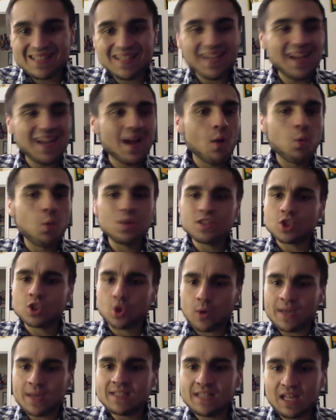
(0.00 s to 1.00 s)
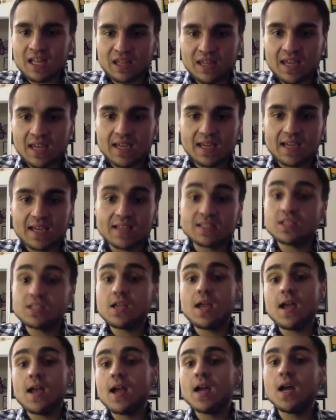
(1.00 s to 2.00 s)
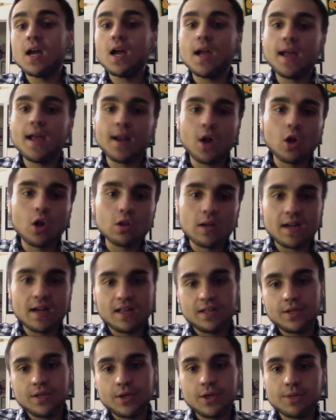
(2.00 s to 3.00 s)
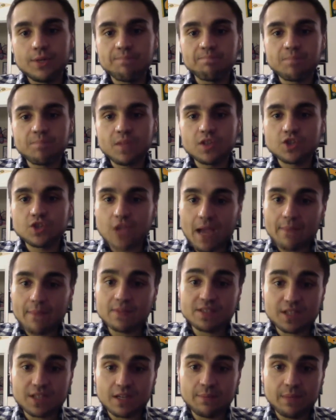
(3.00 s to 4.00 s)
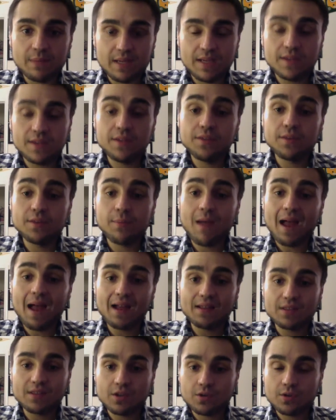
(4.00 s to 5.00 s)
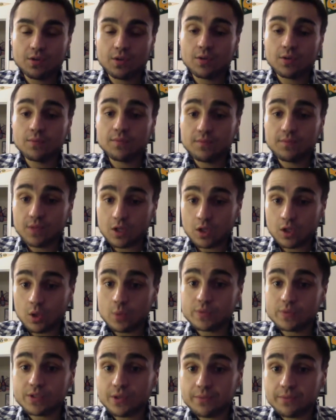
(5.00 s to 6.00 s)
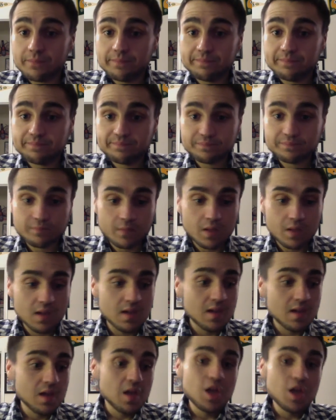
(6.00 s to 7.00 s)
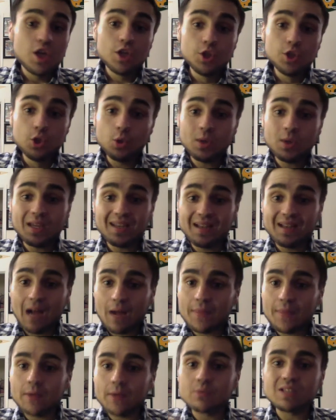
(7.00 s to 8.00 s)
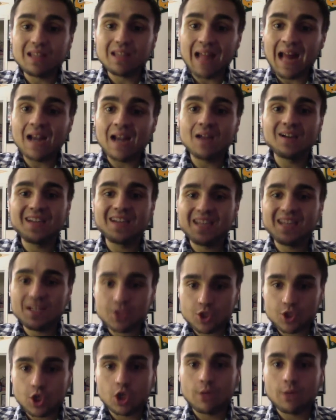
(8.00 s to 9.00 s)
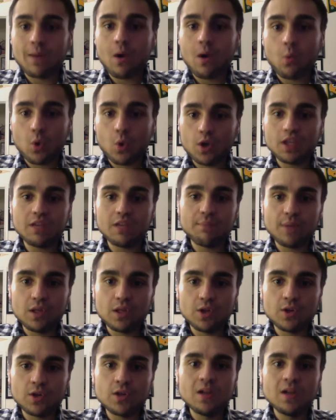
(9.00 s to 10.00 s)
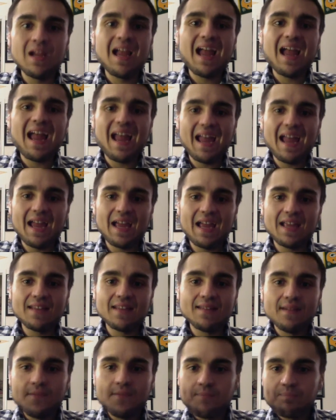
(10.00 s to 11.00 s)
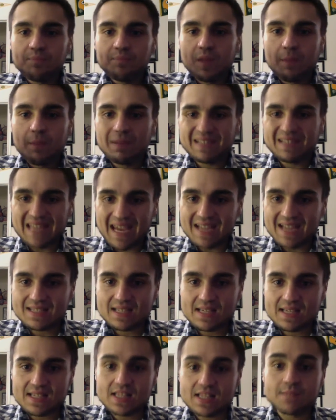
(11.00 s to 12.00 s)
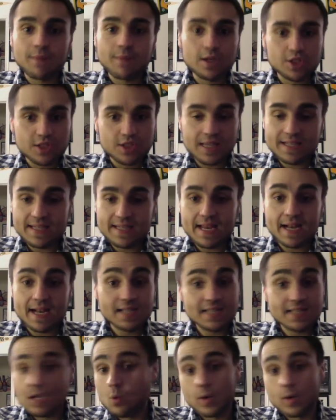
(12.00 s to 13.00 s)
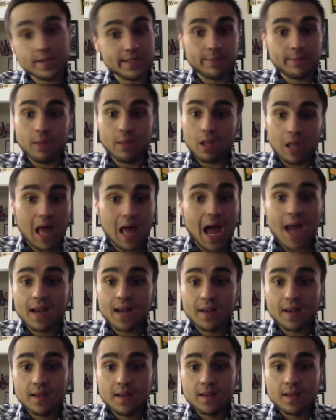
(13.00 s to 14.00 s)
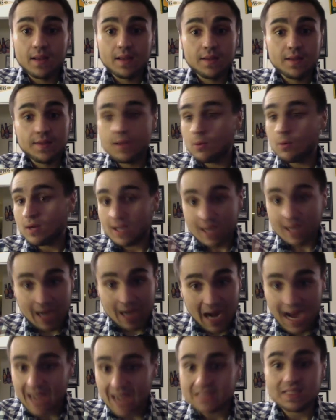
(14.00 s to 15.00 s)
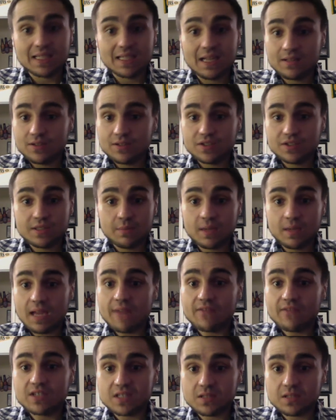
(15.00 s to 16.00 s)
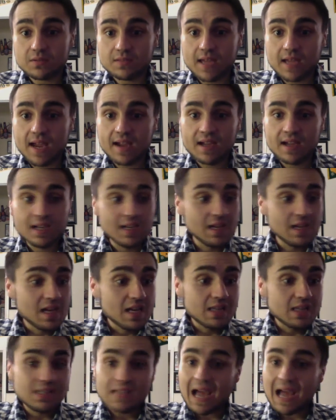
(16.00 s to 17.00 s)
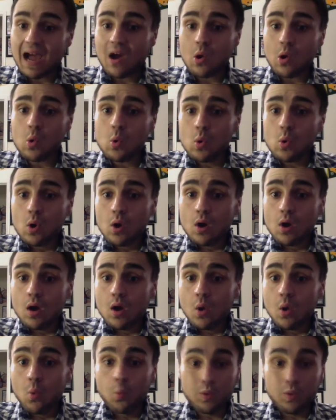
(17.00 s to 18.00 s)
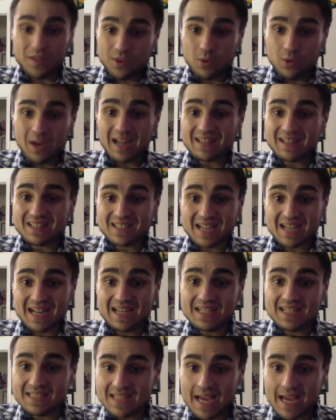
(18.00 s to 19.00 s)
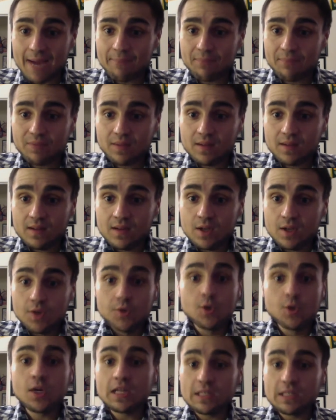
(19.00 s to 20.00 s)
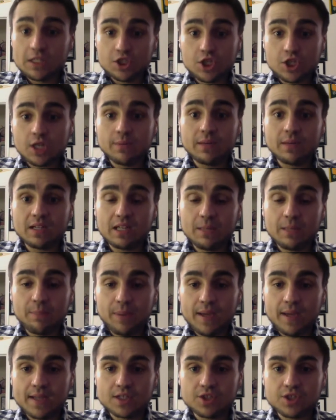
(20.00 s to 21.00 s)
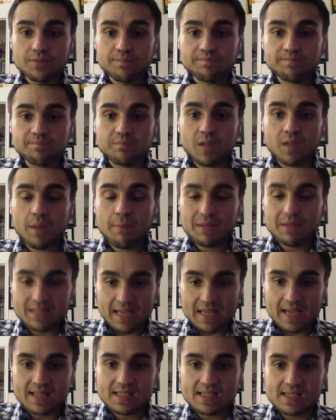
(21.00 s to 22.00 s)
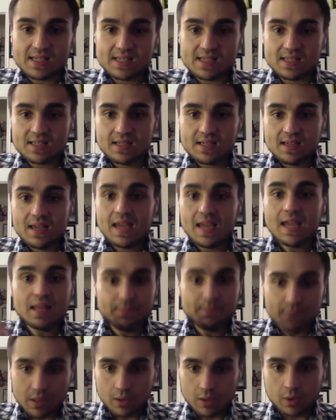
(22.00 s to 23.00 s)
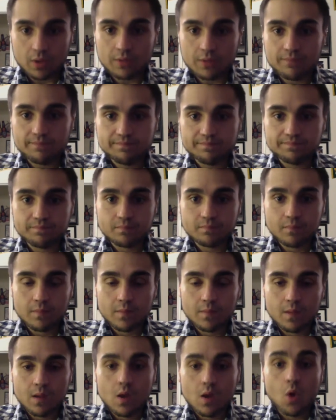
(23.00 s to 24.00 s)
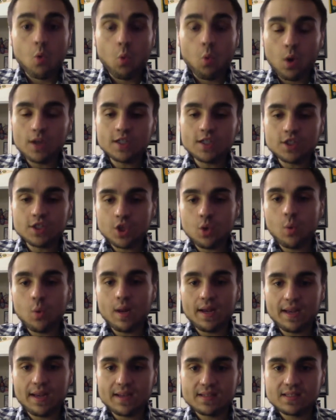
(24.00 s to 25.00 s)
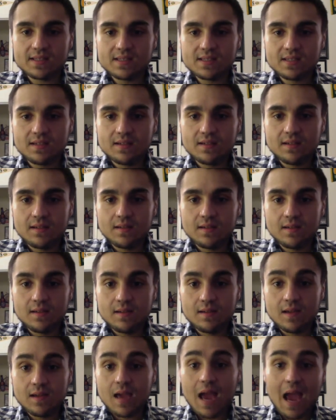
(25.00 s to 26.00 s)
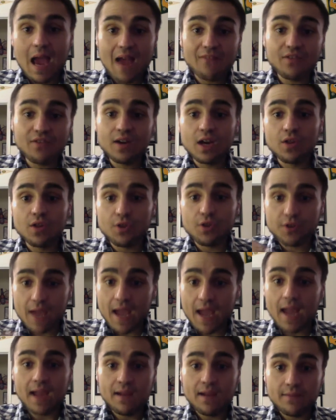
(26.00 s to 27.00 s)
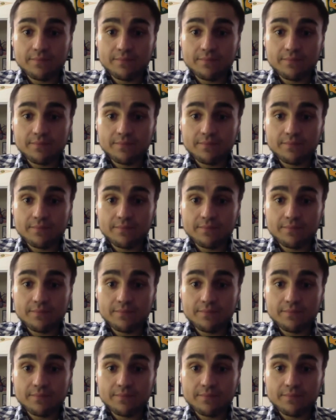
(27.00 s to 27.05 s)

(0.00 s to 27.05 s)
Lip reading: What's crazy to think is, in all likelihood, Chapman's going to be their closer. There was a lot of concern about working Miller and Betances as much as they did, because they worked them a lot. They were constantly out there, seemed like every single day. Now, with you got this kind of depth, you can legitimately pitch Betances and Miller 1 to 2 innings every other day.